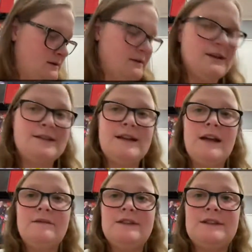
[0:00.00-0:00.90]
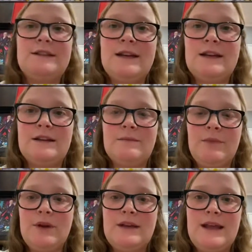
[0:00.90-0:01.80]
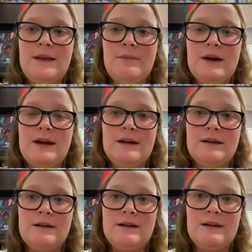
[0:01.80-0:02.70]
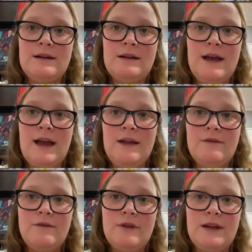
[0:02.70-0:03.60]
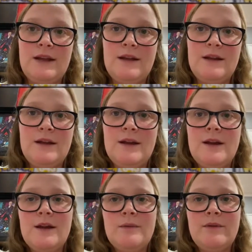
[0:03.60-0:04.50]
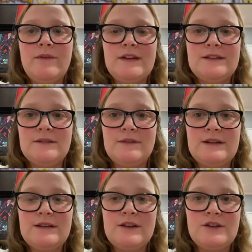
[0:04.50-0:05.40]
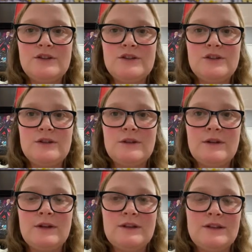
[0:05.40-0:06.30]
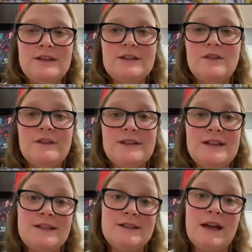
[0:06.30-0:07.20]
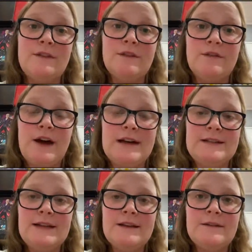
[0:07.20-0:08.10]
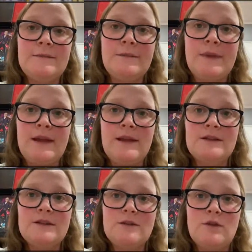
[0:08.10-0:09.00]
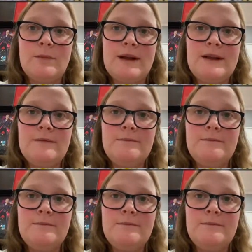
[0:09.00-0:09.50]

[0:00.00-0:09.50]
the start of this deck, Bird Keeper, Avery, Professor's Research. So this is obviously the start of a fire deck. Score Bunny,